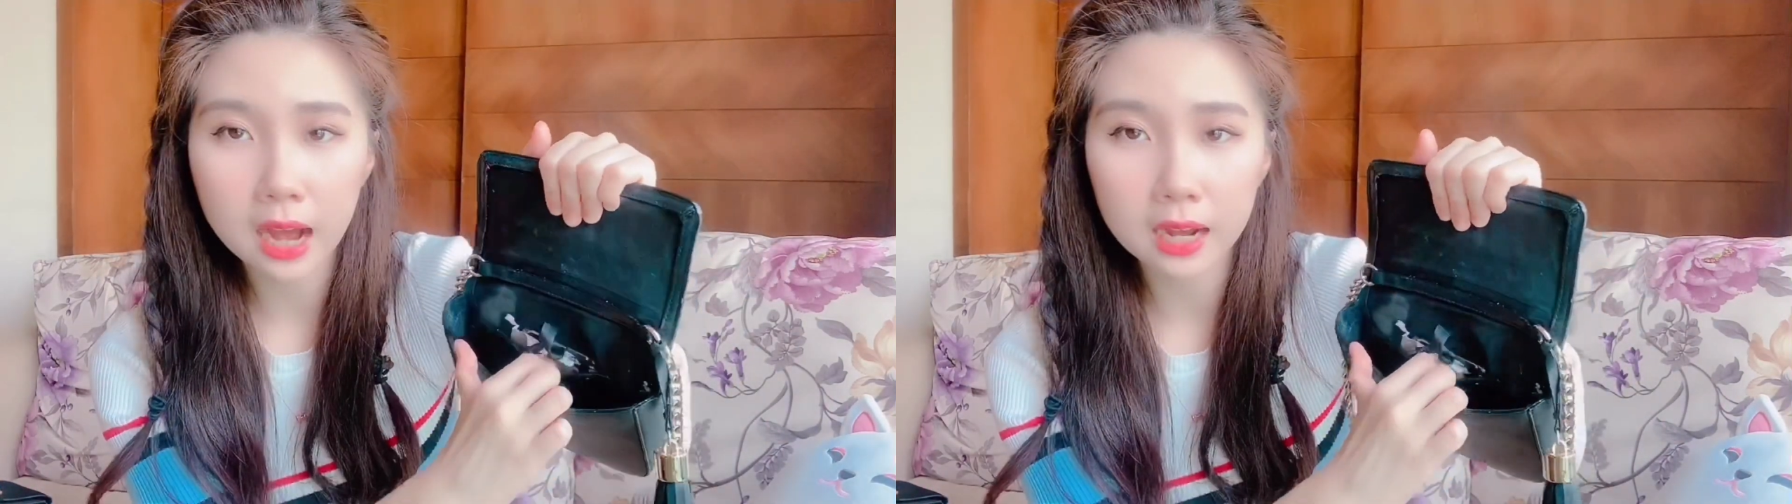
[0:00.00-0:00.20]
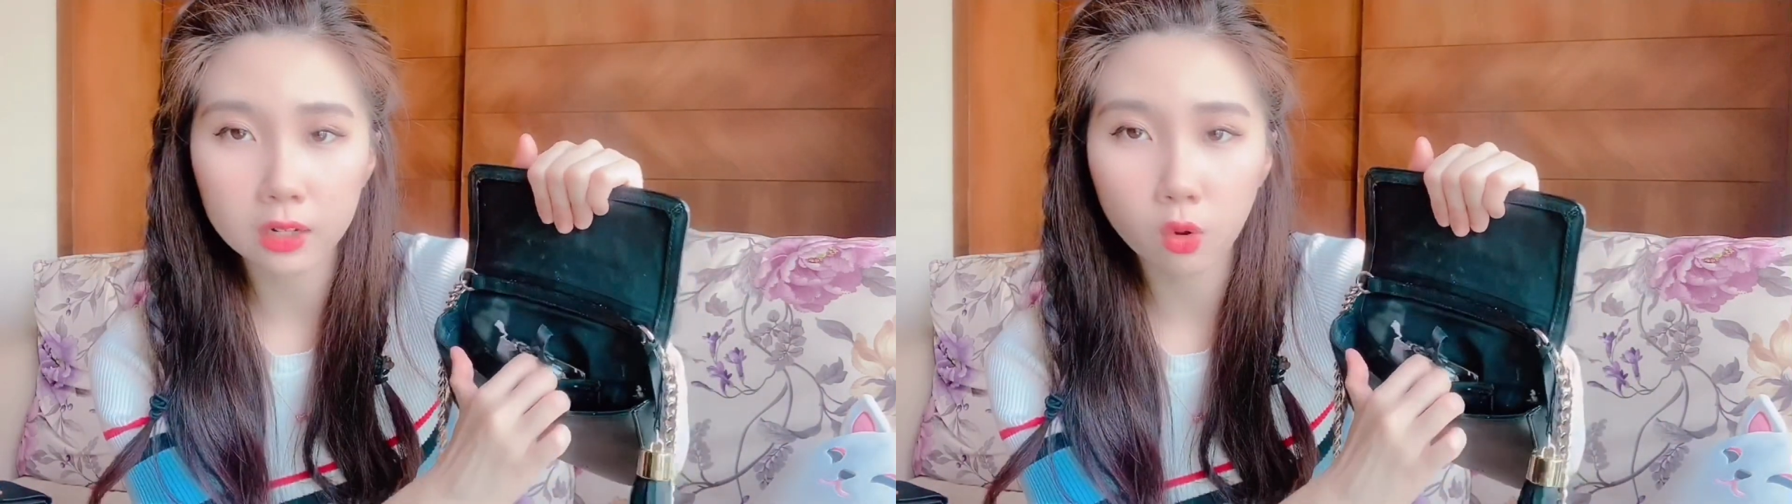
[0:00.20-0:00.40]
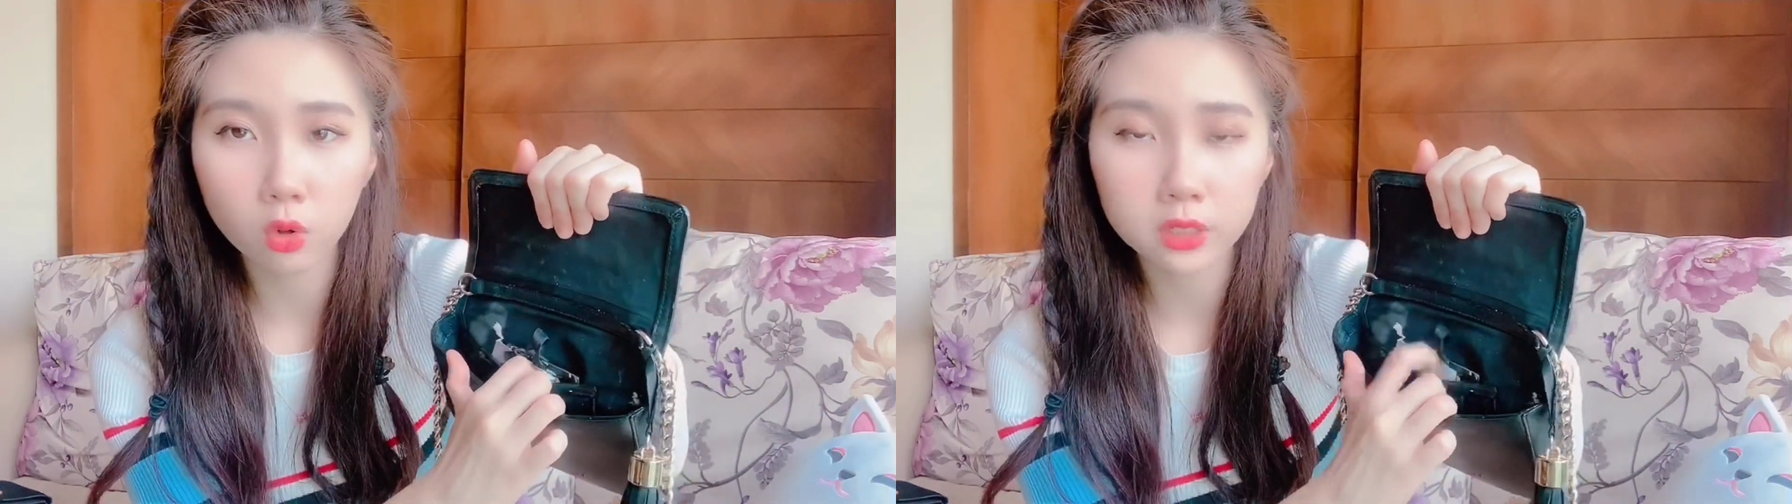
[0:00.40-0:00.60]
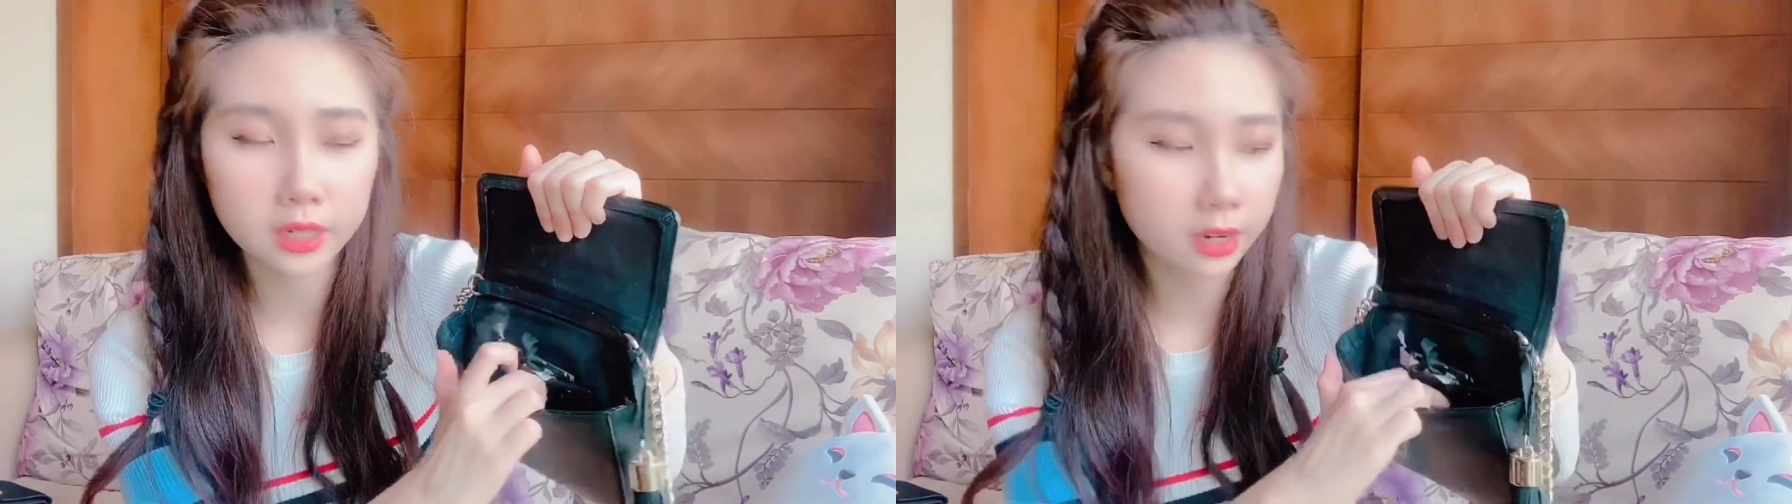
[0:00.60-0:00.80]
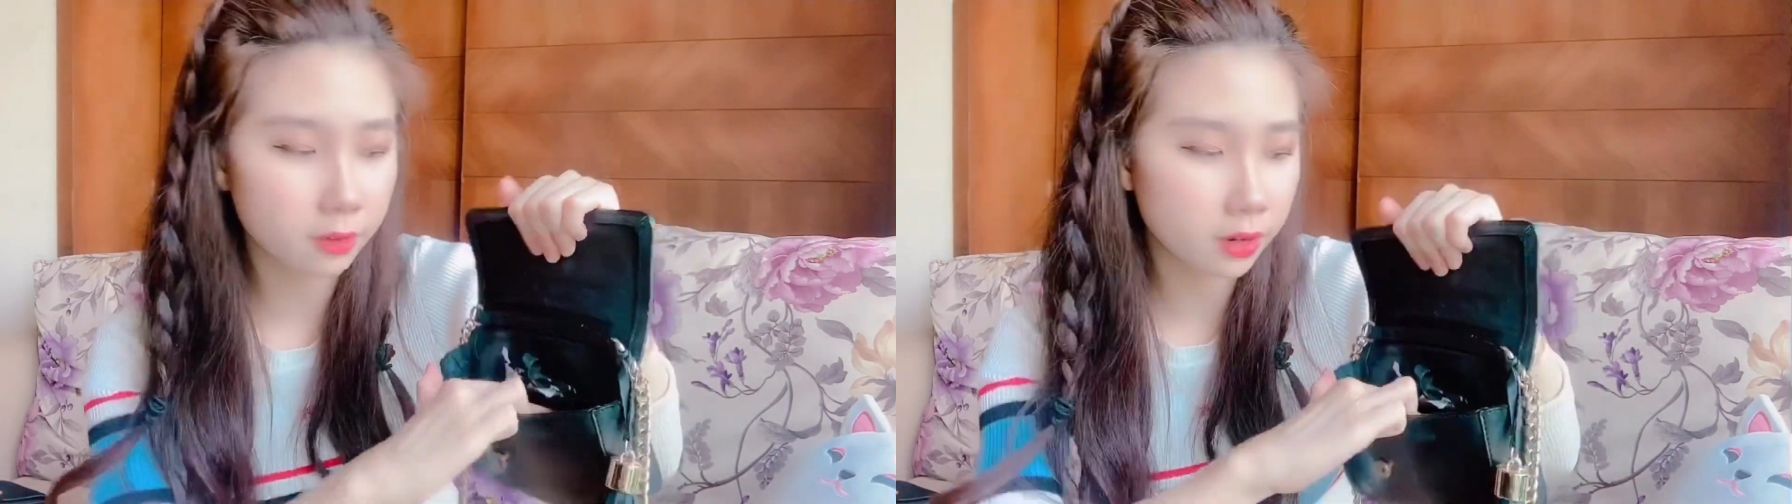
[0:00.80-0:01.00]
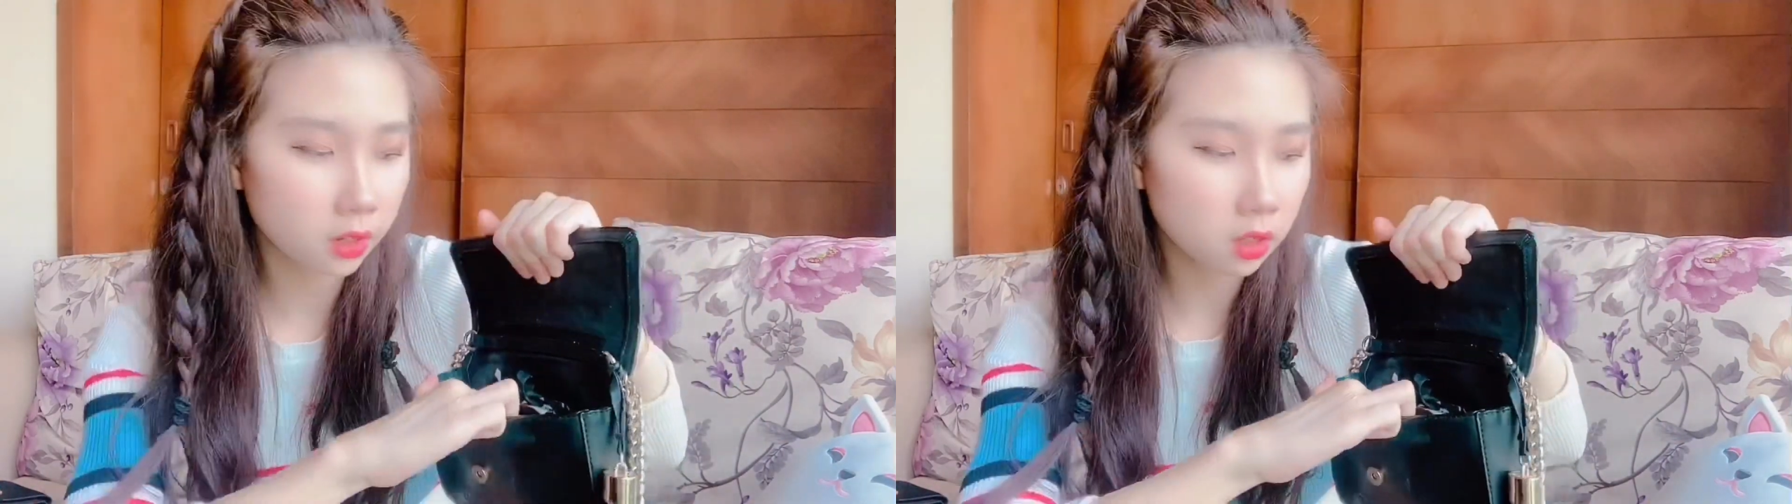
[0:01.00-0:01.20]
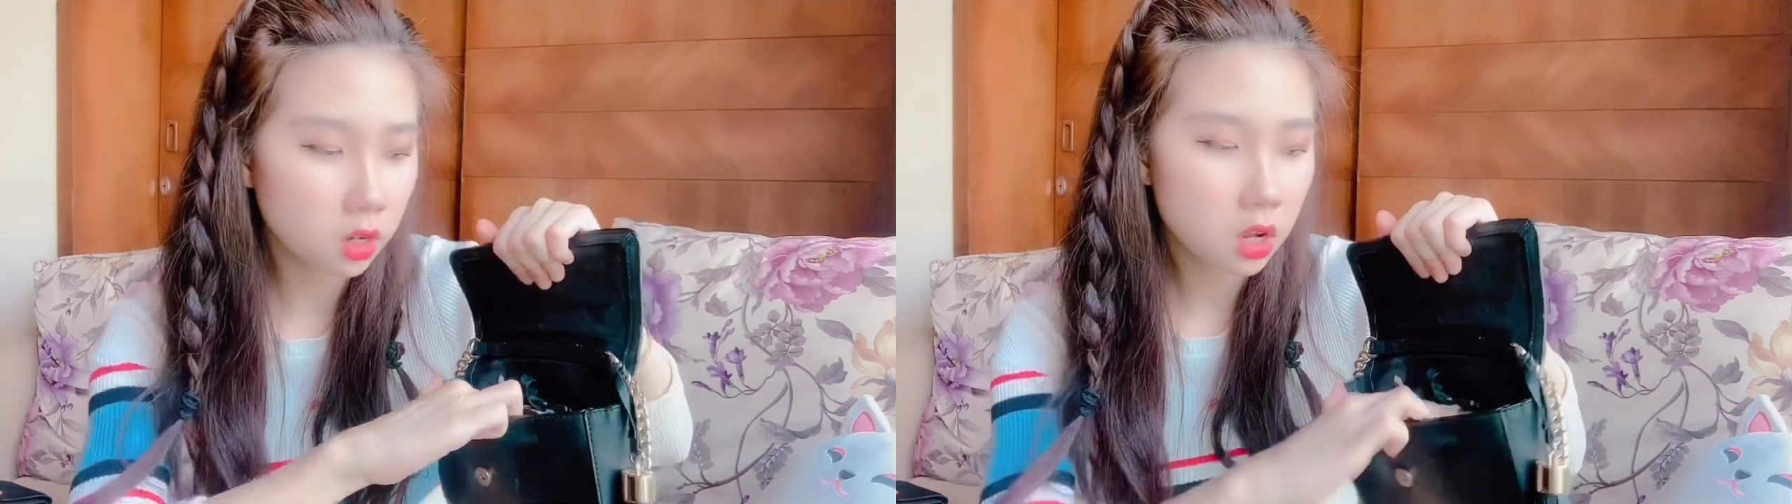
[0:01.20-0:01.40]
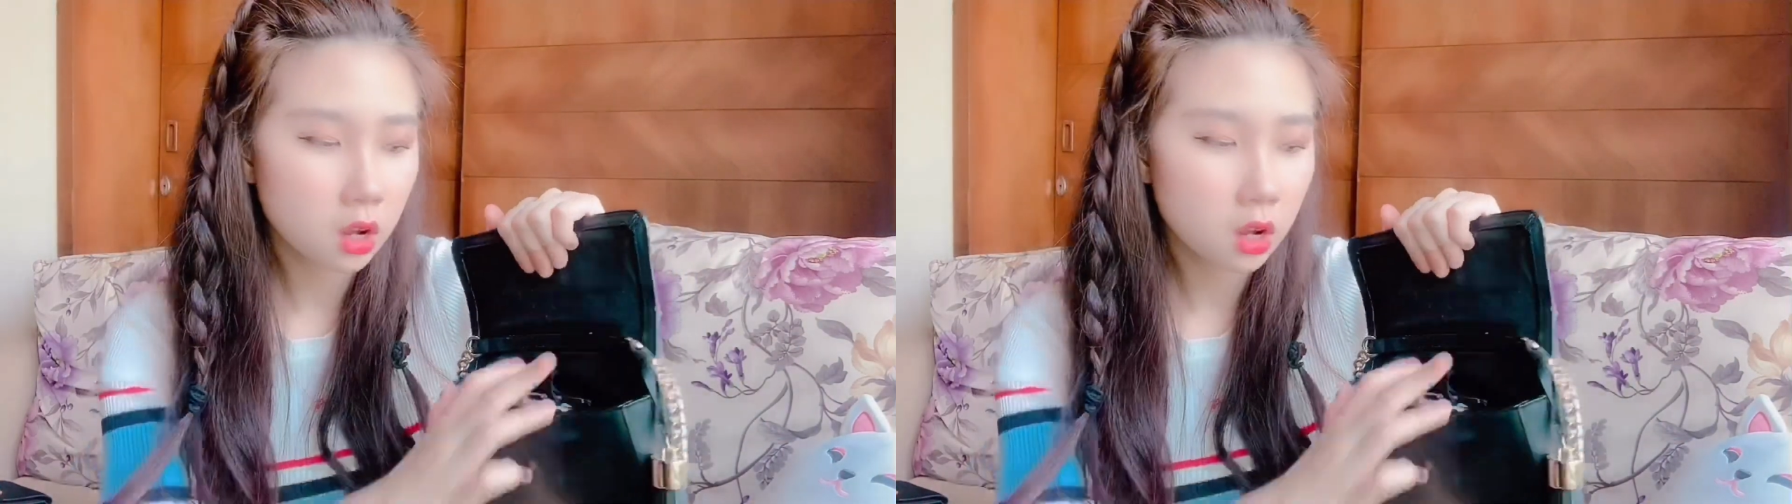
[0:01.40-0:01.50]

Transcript: card holder area